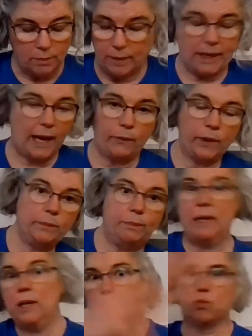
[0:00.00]
but I would
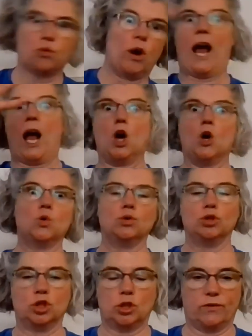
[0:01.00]
be
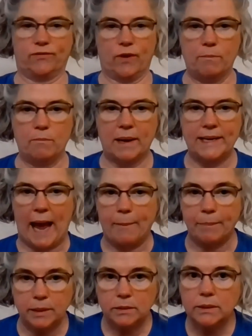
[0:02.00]
roused from my nap.
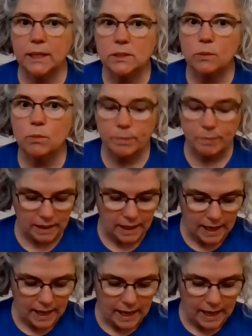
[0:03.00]
Yes, I would be.